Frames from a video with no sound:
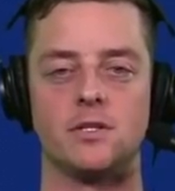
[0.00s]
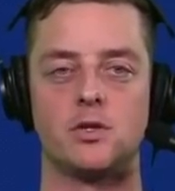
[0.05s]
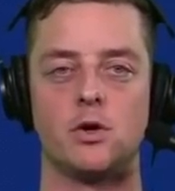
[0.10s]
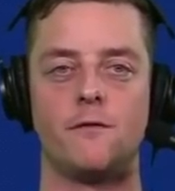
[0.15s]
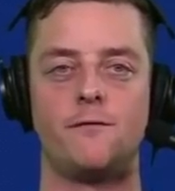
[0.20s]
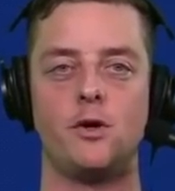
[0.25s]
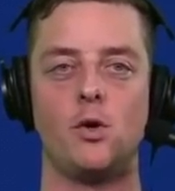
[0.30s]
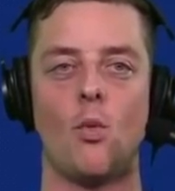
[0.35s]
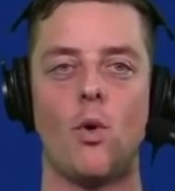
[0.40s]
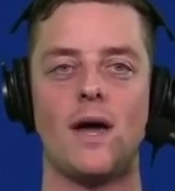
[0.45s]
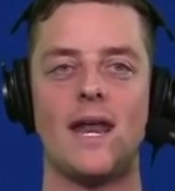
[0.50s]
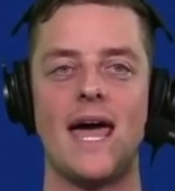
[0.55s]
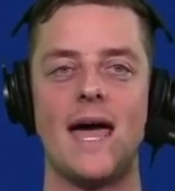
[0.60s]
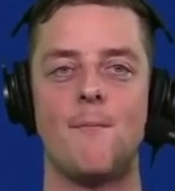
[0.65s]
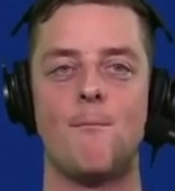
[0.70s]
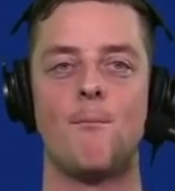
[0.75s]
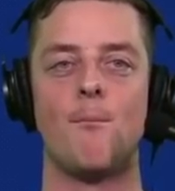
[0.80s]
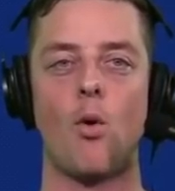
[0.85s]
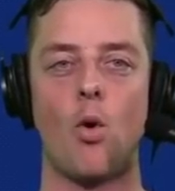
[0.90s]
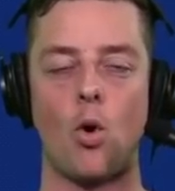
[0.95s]
So if you want
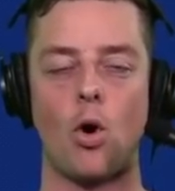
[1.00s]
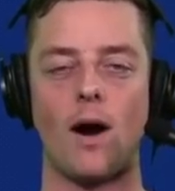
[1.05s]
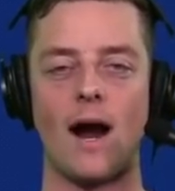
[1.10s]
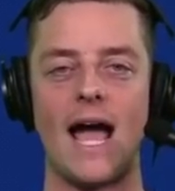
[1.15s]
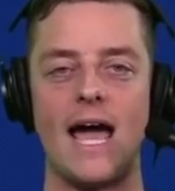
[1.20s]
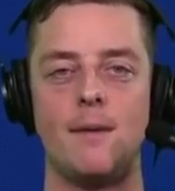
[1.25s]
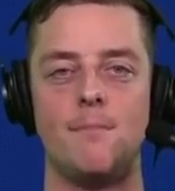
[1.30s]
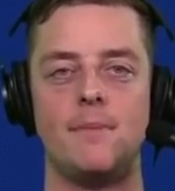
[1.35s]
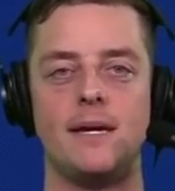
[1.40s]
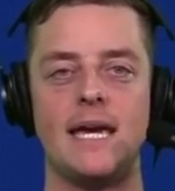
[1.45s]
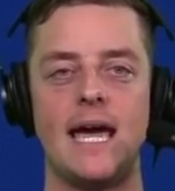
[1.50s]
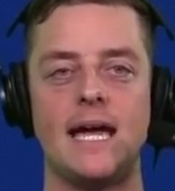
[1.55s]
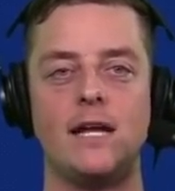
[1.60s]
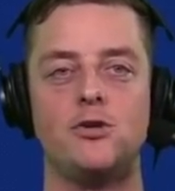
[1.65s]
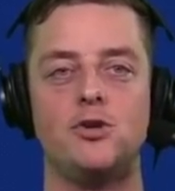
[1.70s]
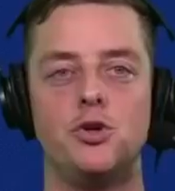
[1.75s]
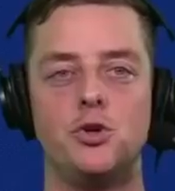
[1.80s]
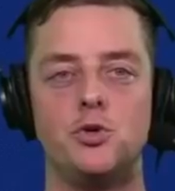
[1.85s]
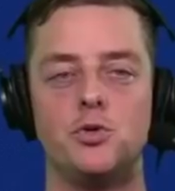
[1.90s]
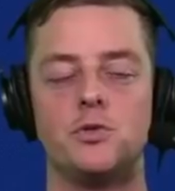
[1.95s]
more NBA
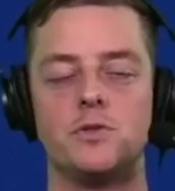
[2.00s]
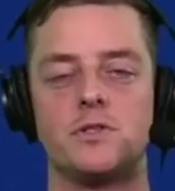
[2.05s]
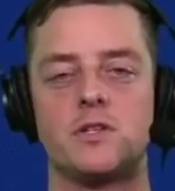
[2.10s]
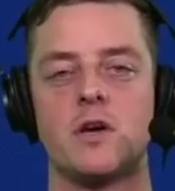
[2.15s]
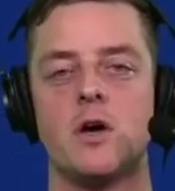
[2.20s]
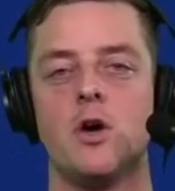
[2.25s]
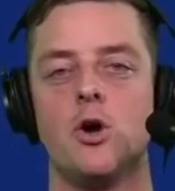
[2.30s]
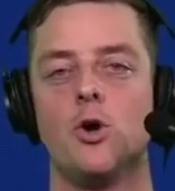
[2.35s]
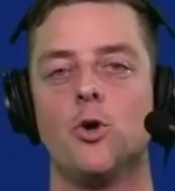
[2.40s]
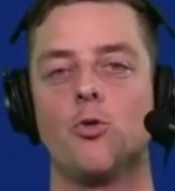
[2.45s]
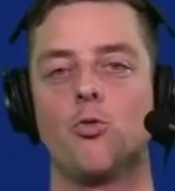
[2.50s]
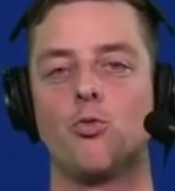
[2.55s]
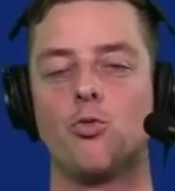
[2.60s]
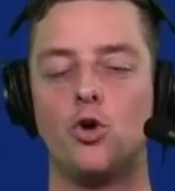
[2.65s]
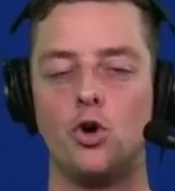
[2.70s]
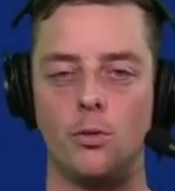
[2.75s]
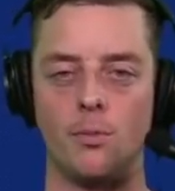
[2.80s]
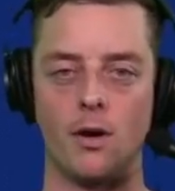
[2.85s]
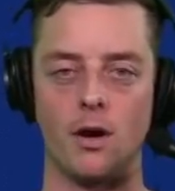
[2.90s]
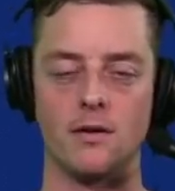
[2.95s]
news,
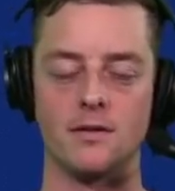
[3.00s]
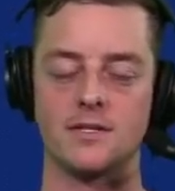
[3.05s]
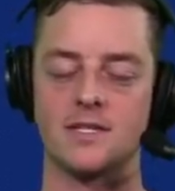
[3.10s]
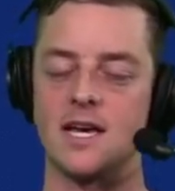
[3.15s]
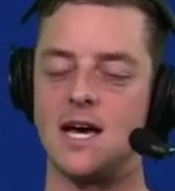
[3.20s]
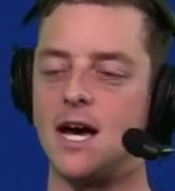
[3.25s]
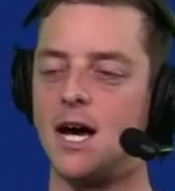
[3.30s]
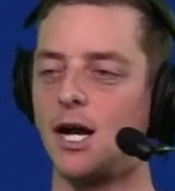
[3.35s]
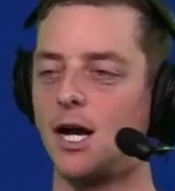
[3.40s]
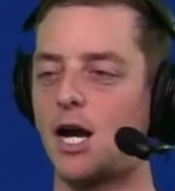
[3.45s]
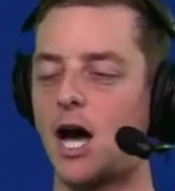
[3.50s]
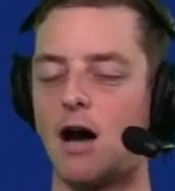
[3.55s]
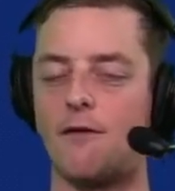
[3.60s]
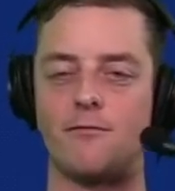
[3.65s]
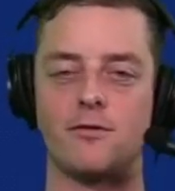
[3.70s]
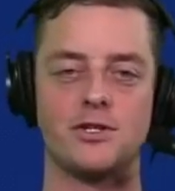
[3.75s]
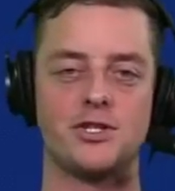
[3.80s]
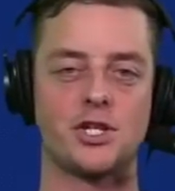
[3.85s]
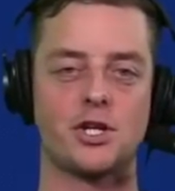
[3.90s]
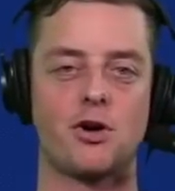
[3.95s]
rumors,
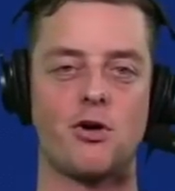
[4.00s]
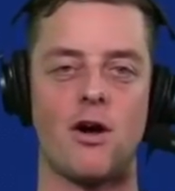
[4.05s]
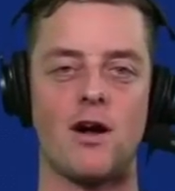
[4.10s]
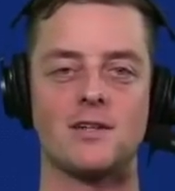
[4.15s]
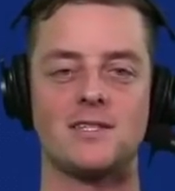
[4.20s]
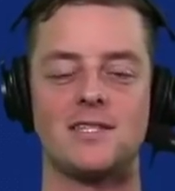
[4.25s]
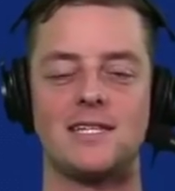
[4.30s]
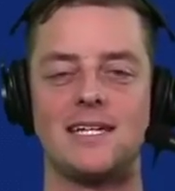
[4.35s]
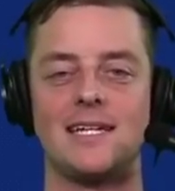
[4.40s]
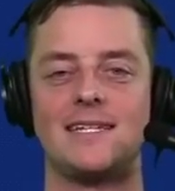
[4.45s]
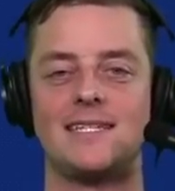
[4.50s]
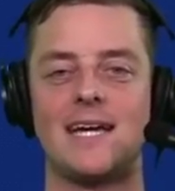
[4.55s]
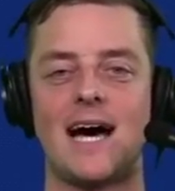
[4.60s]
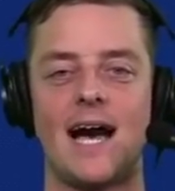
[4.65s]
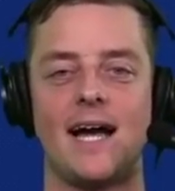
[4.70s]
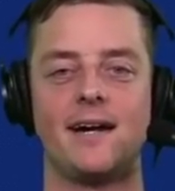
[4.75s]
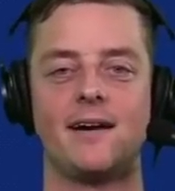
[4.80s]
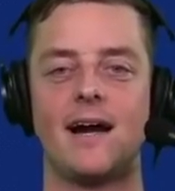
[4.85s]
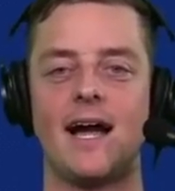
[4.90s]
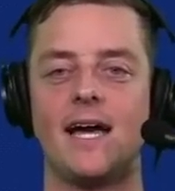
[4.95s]
coverage across the
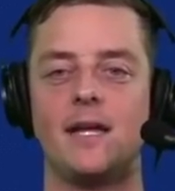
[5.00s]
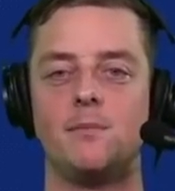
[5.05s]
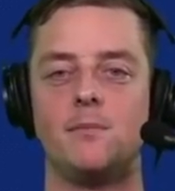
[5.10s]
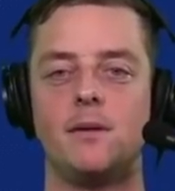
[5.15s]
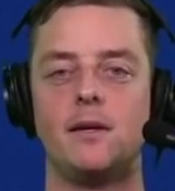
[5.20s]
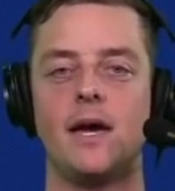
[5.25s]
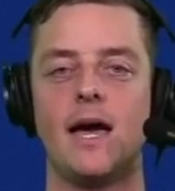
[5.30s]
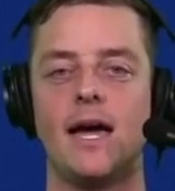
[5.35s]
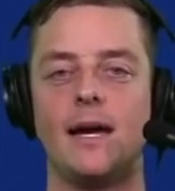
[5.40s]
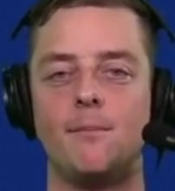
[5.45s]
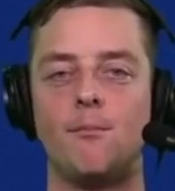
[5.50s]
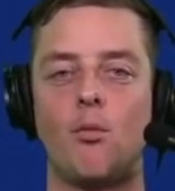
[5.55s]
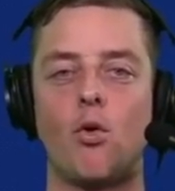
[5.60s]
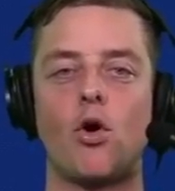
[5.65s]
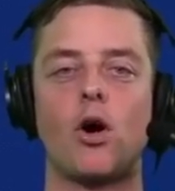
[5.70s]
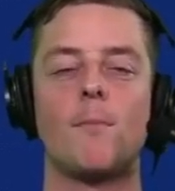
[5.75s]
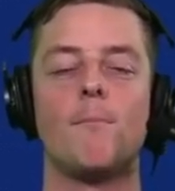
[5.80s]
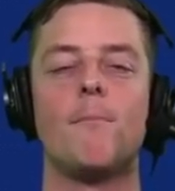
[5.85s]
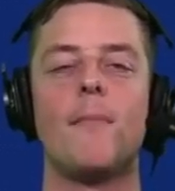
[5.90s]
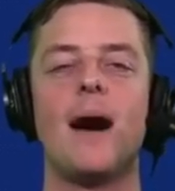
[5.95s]
entire NBA,
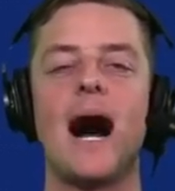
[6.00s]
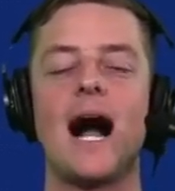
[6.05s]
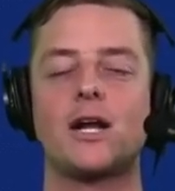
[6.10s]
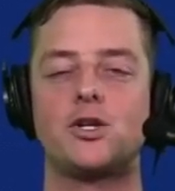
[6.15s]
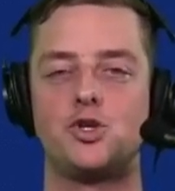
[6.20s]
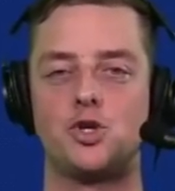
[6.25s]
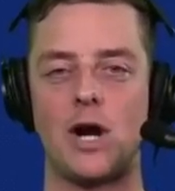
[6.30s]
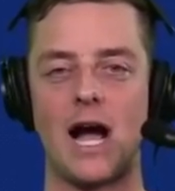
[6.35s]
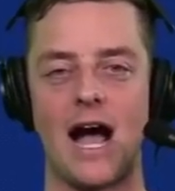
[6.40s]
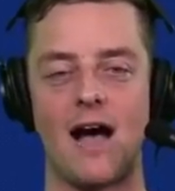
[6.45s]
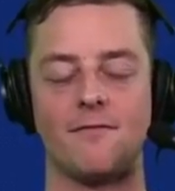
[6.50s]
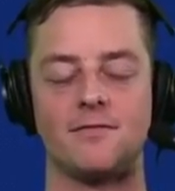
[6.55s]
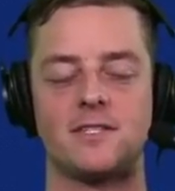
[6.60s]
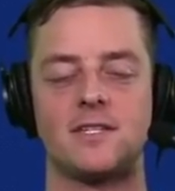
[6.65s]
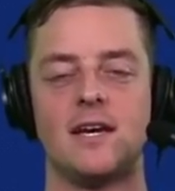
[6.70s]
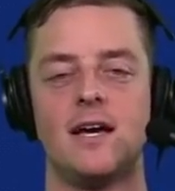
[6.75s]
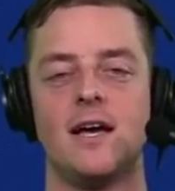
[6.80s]
more mock drafts,